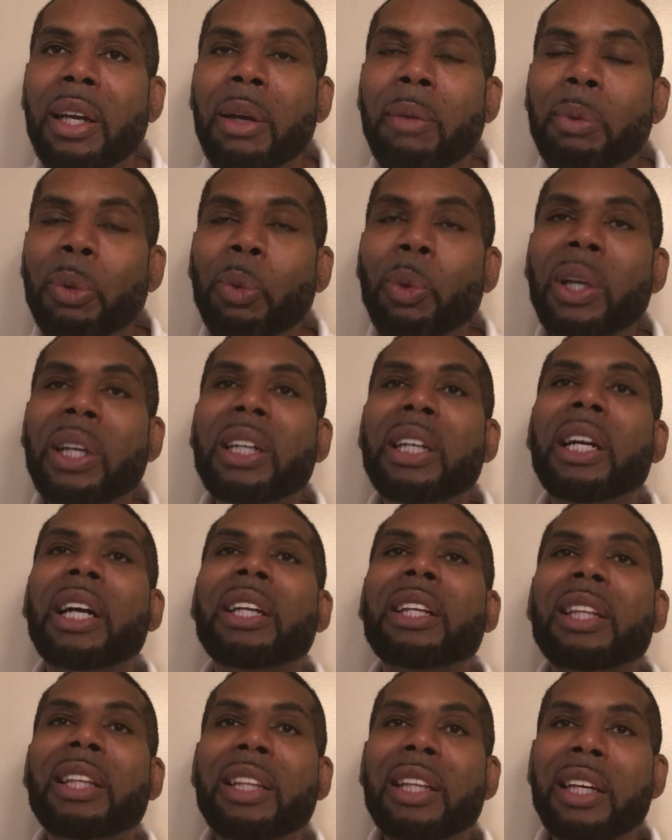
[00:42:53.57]
But one of the
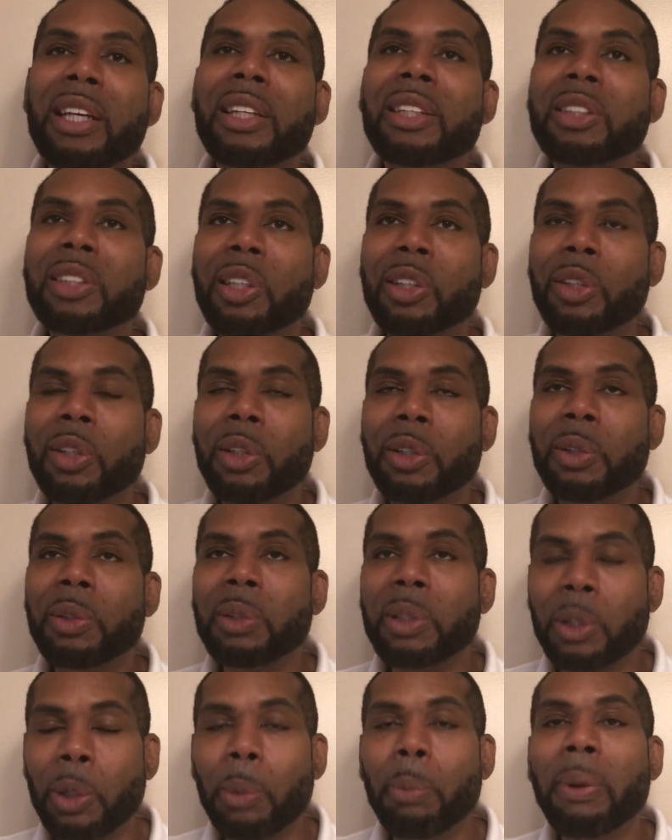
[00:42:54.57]
other things to do,
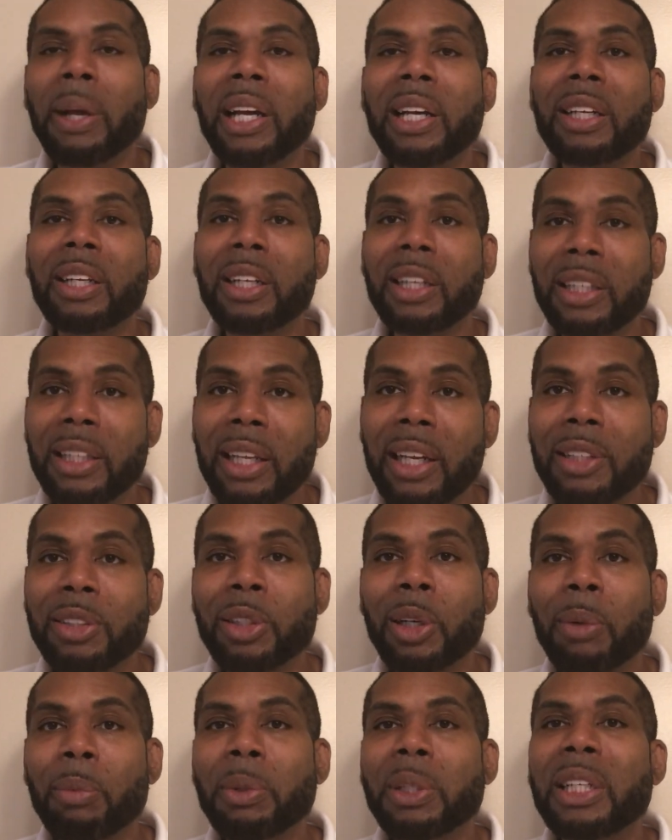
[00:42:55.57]
and go back and look at that
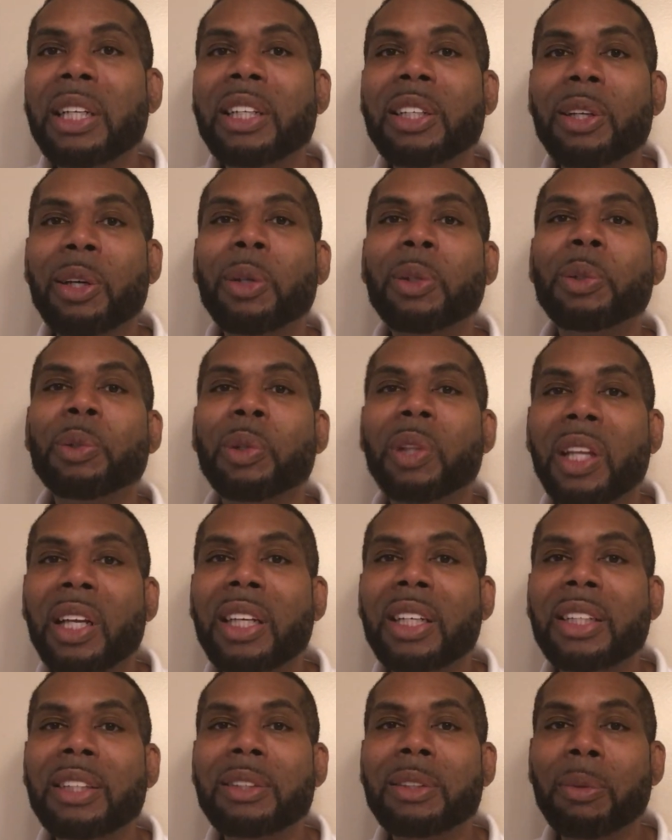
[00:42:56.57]
sermon to get the whole
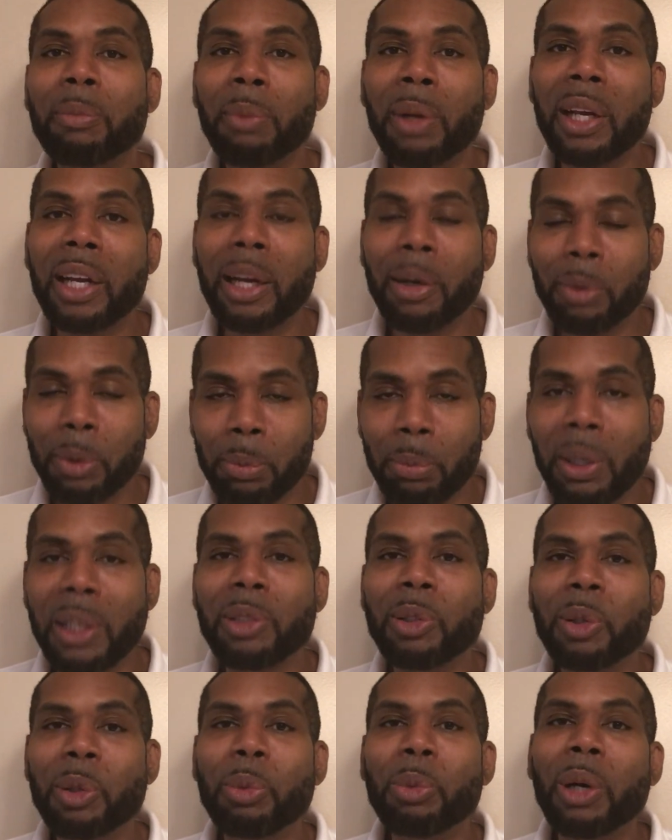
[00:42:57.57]
thing, I want to make
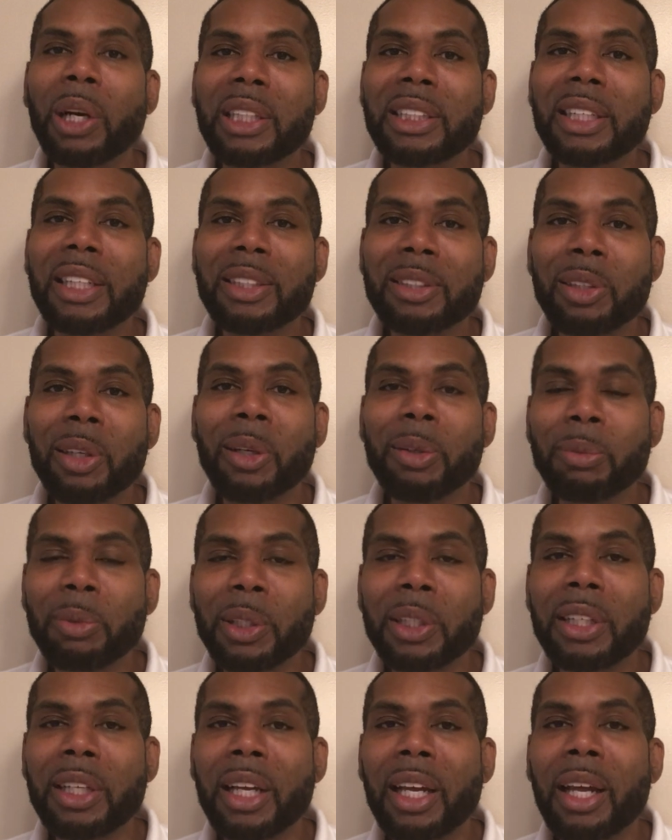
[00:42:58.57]
sure you watch that sermon.
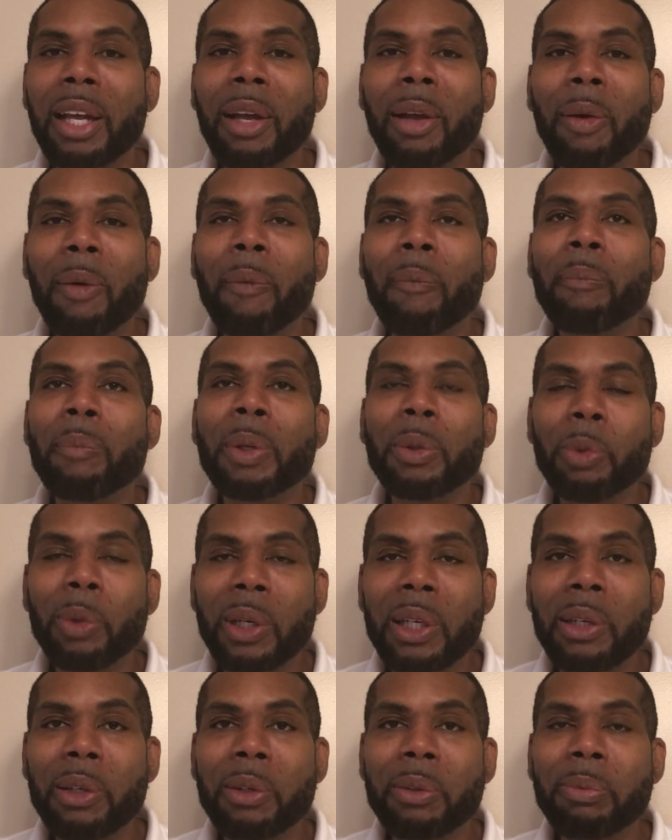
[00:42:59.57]
But
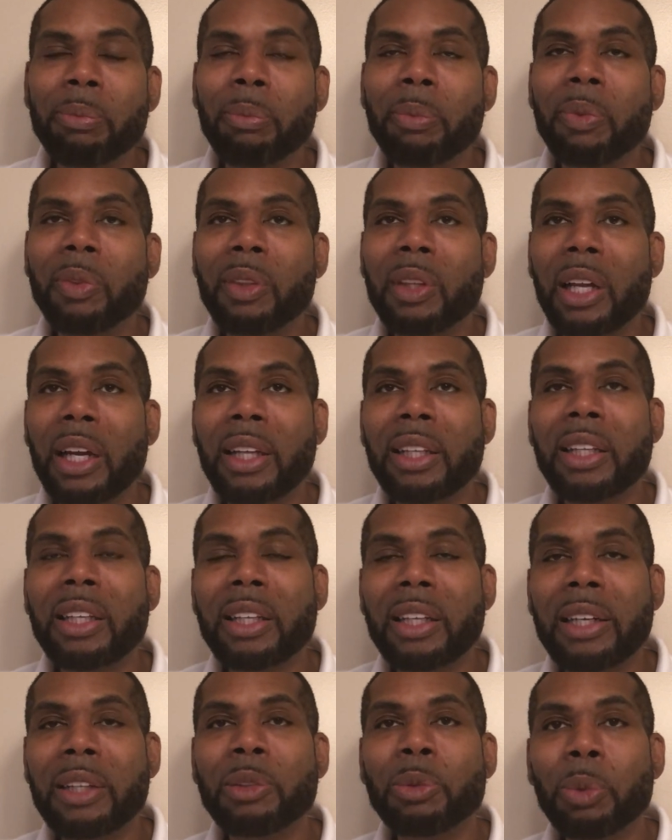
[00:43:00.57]
one of the other
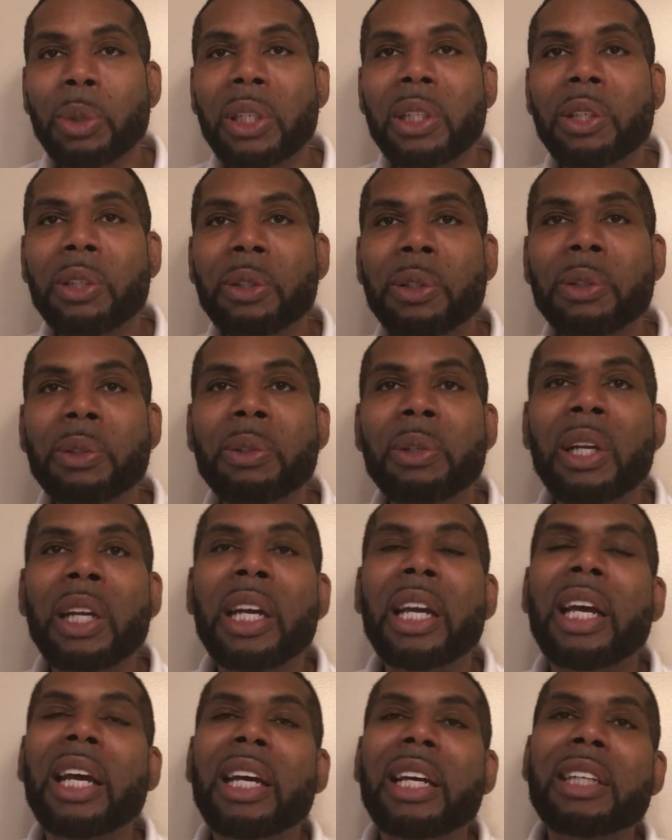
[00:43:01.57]
things we do
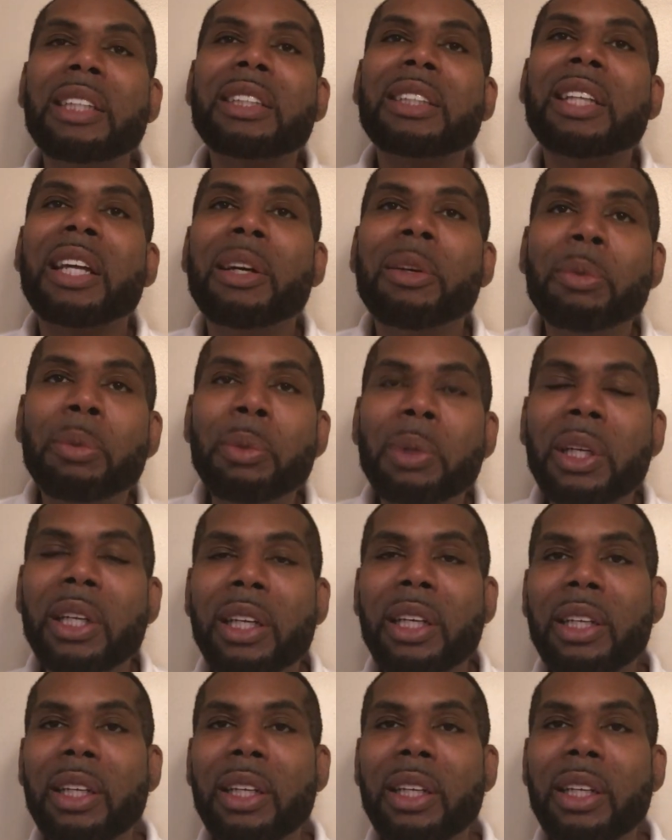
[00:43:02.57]
is that we